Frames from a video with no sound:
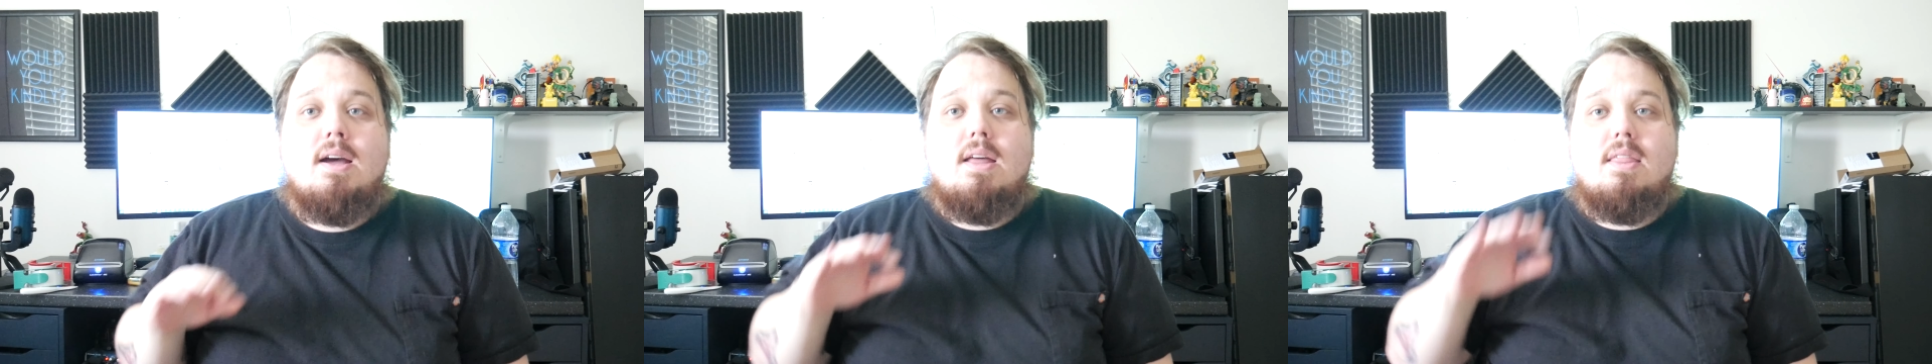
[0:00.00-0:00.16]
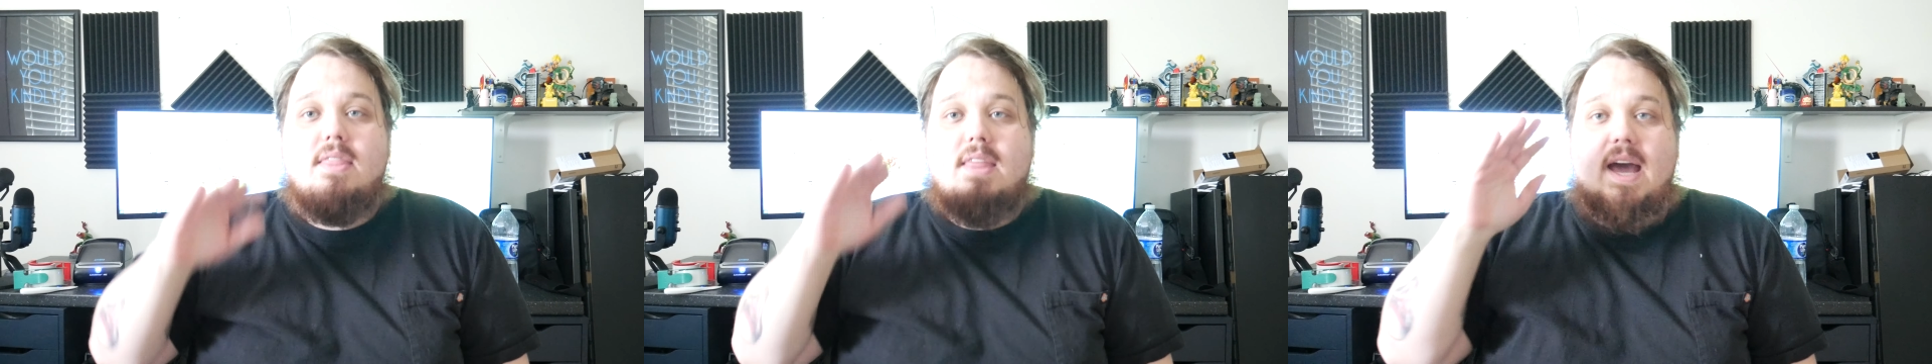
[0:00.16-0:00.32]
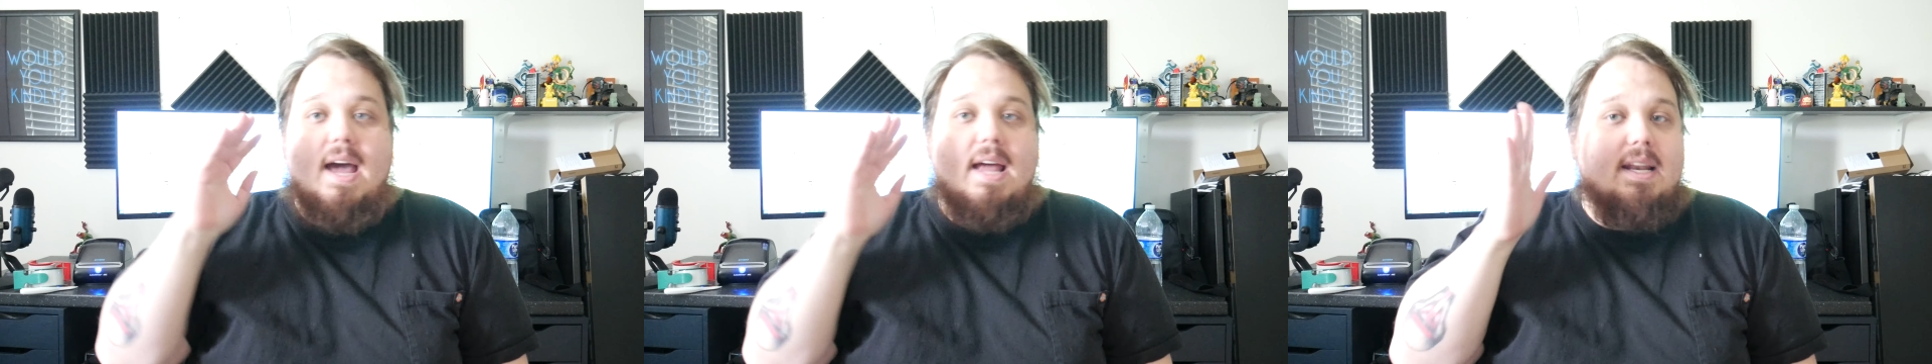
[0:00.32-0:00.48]

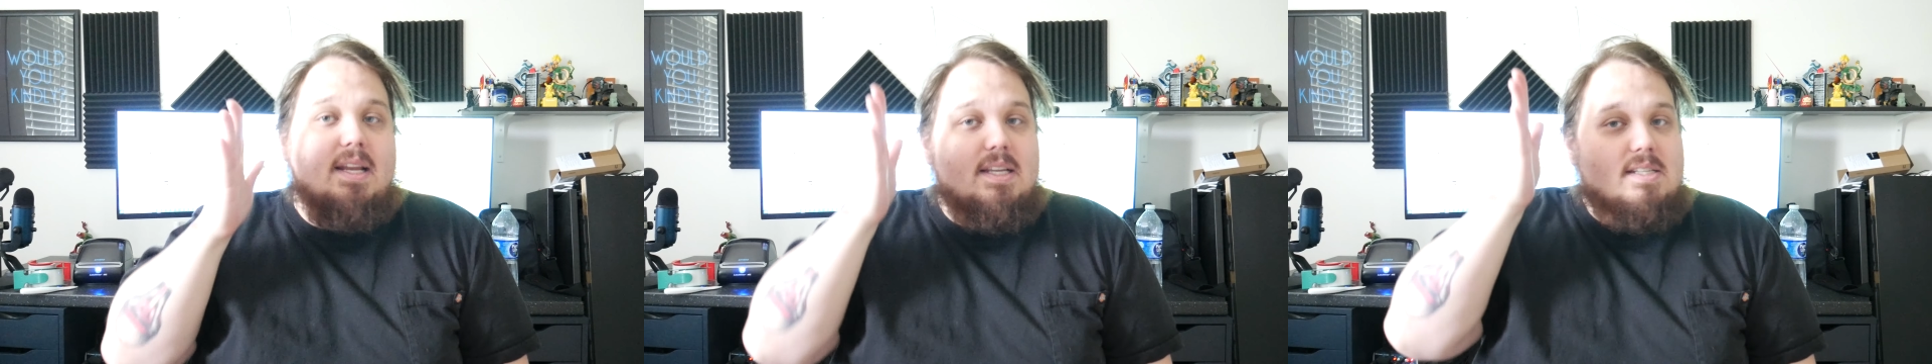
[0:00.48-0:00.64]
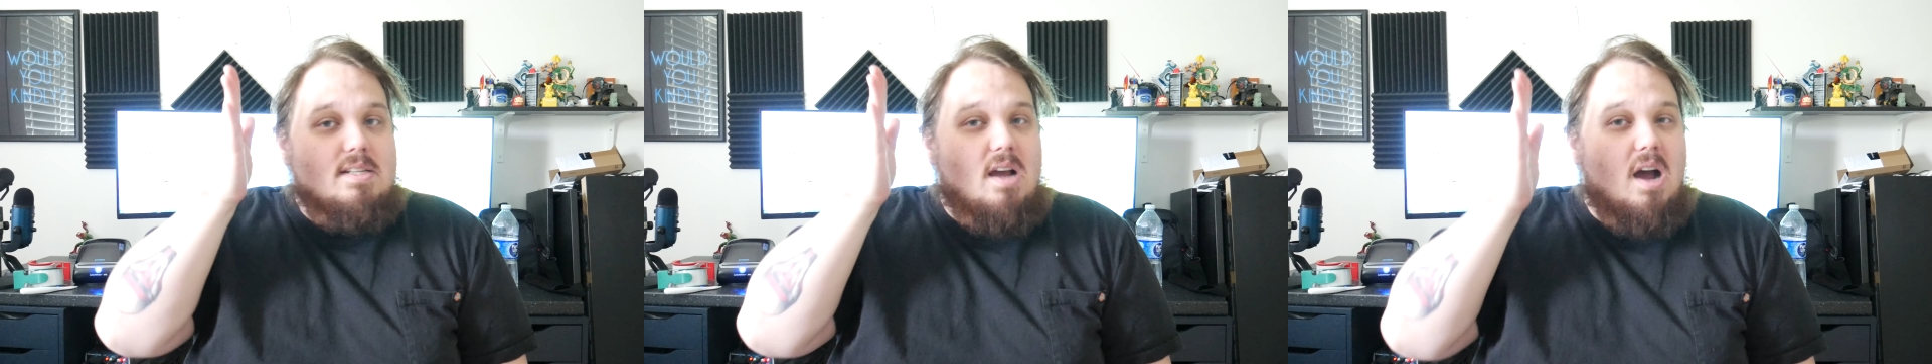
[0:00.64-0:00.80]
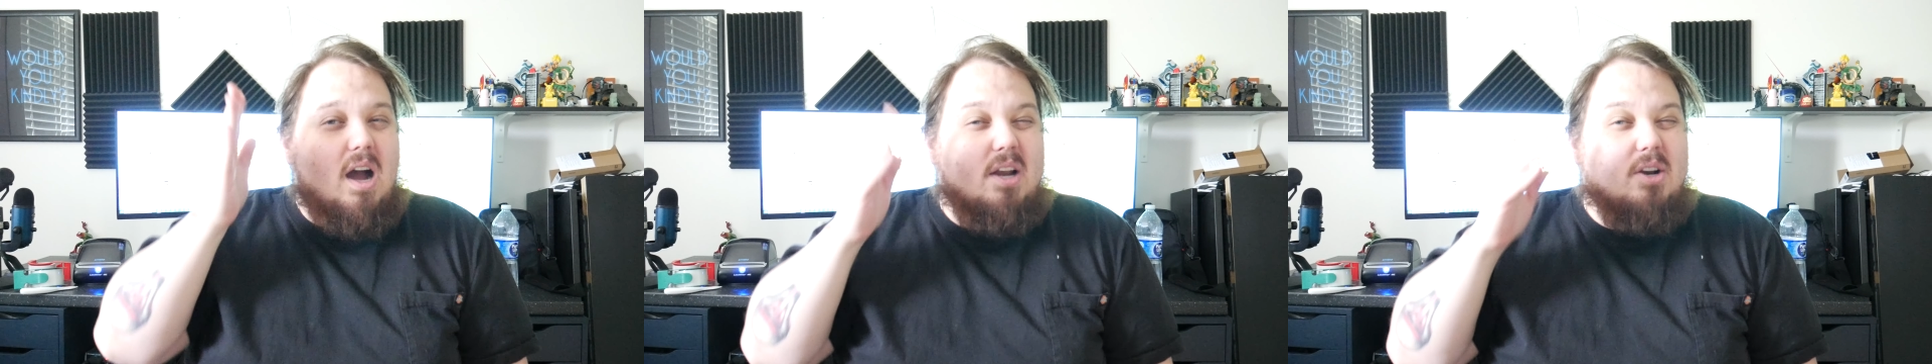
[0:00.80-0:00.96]
That
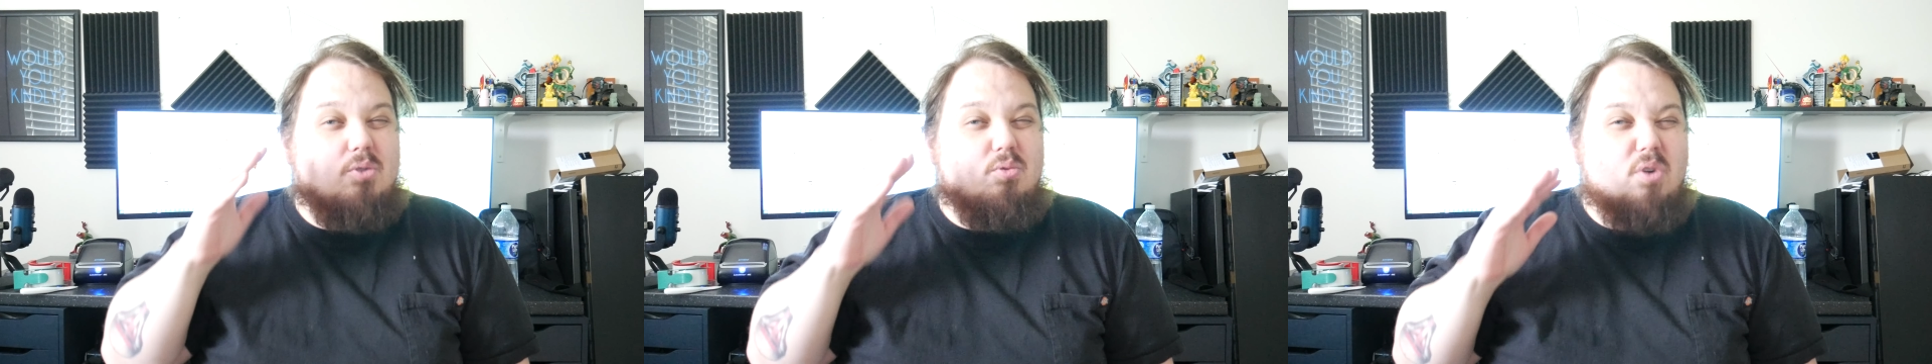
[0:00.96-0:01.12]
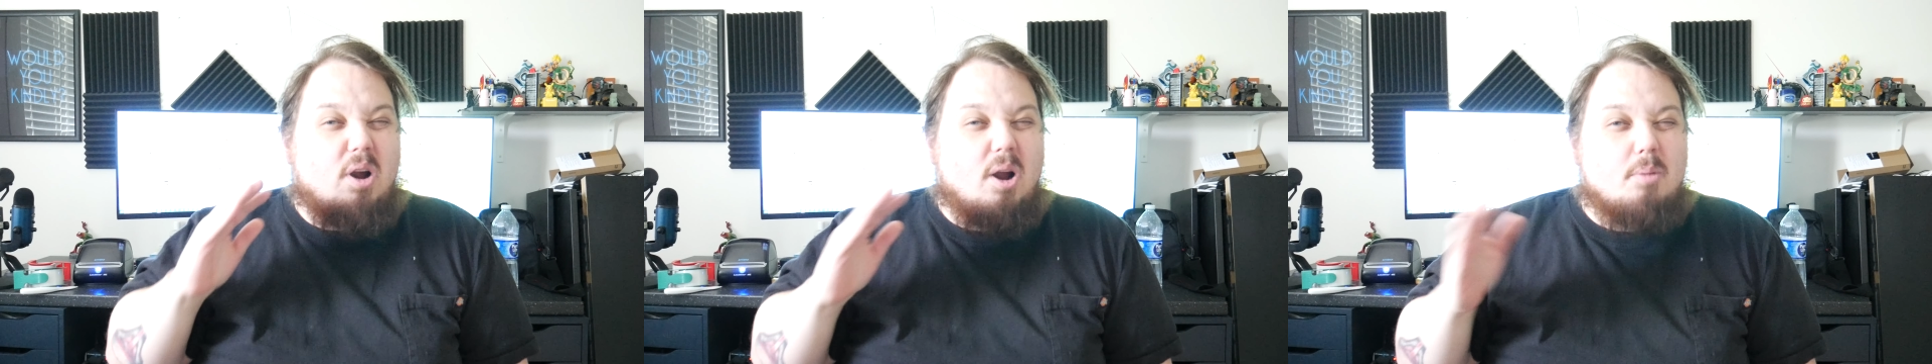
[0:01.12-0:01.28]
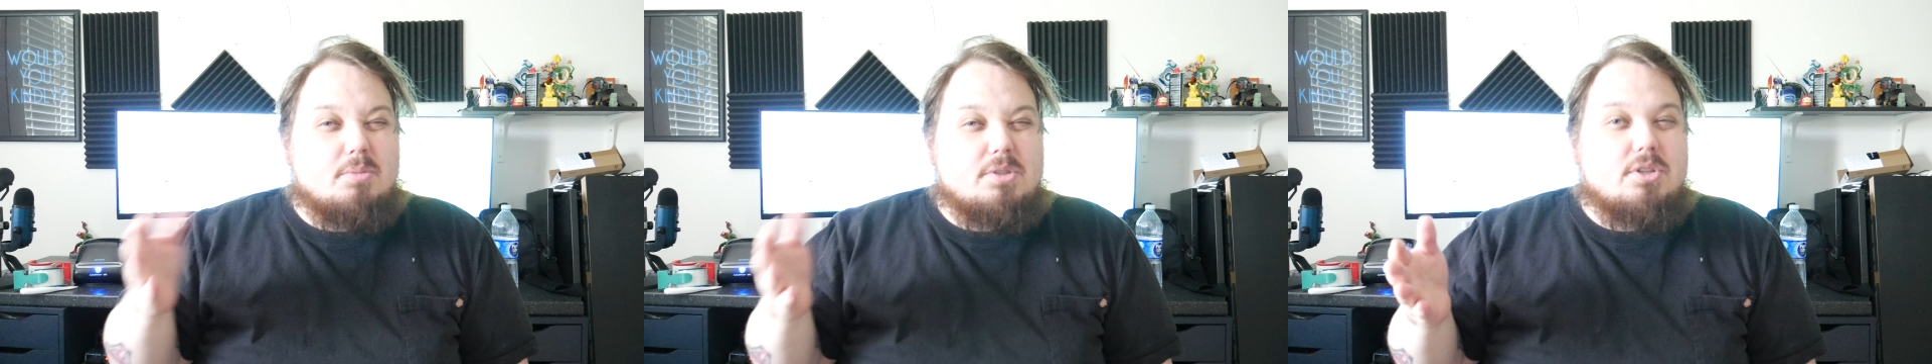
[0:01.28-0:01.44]
is kind of
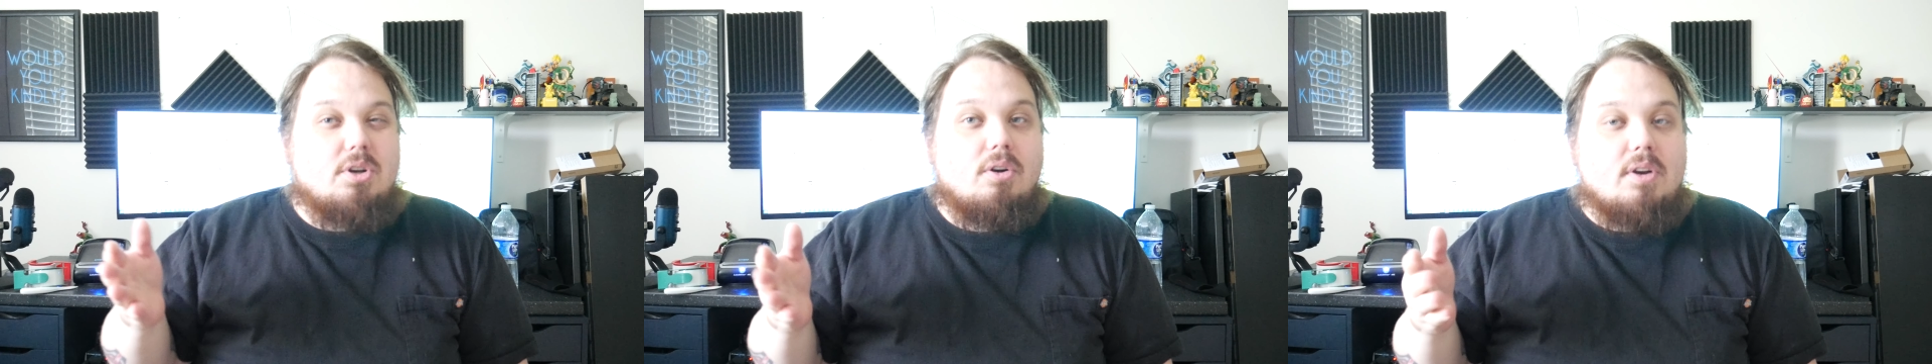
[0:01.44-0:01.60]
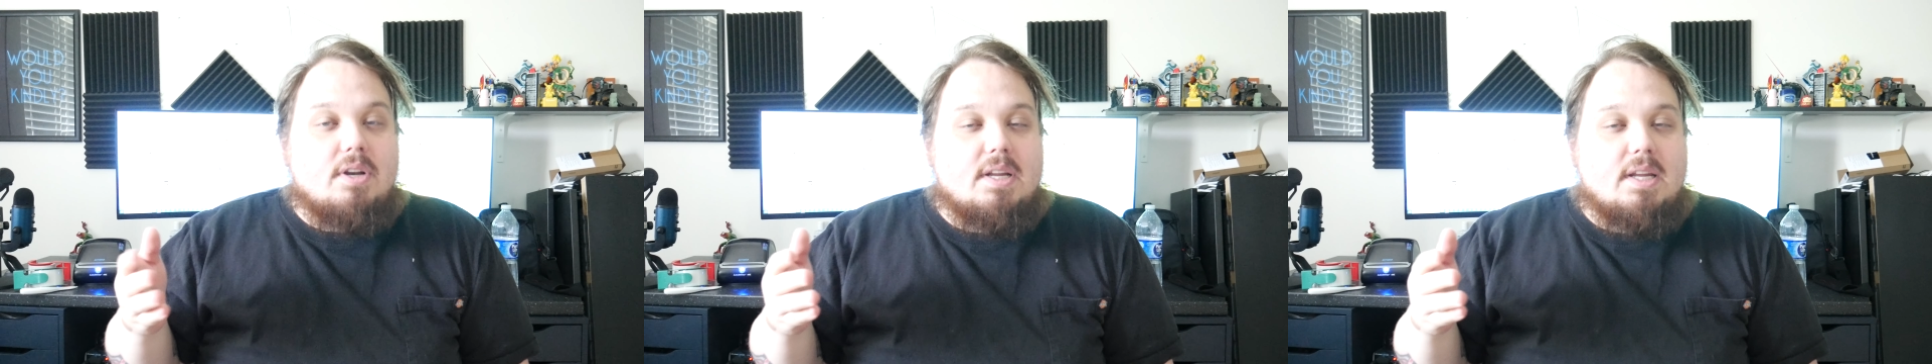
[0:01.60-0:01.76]
where I'm starting